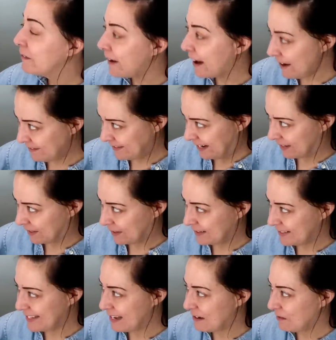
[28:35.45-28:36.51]
five
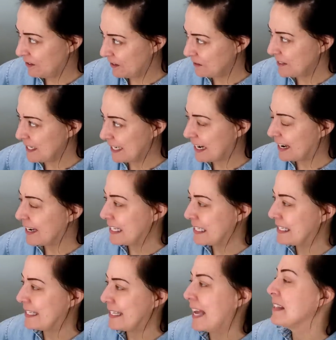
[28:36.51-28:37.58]
dollars and
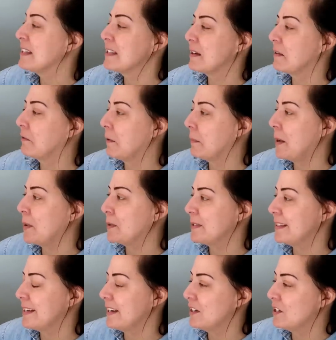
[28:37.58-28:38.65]
fifty-nine cents for
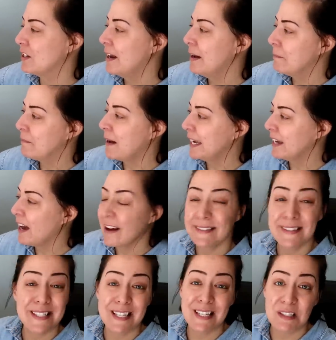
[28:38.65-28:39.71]
postage. My
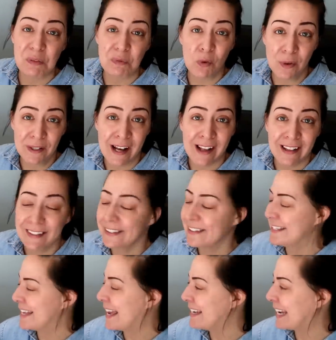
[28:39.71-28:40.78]
cost is four
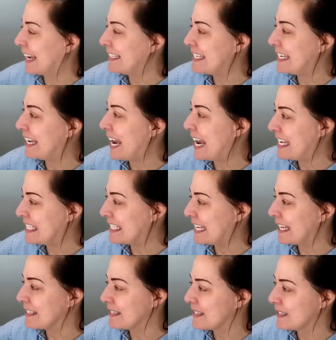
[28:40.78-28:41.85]
dollars and ninety-eight
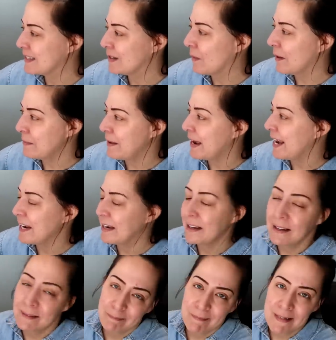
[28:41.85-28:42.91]
cents, so I
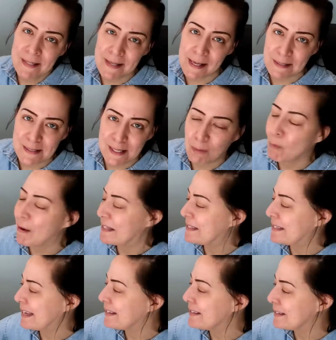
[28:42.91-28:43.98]
made
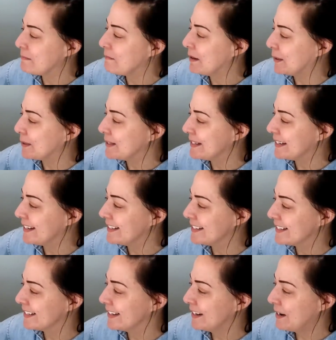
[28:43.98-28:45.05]
sixty-one cents in
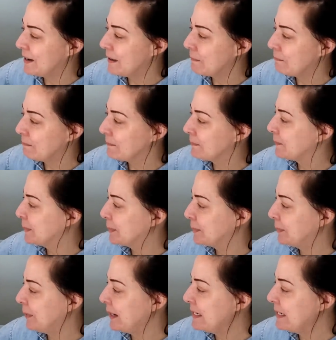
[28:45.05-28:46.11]
postage.
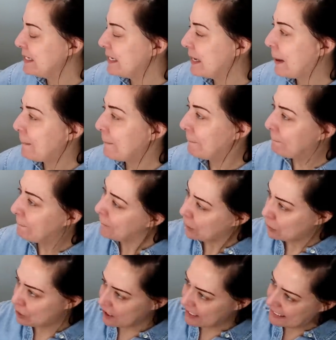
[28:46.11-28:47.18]
Print
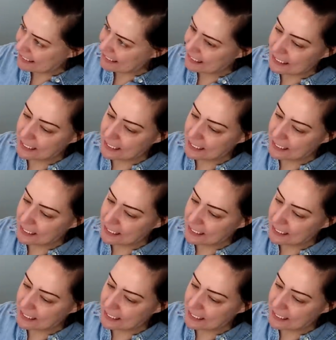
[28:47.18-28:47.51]
purchase.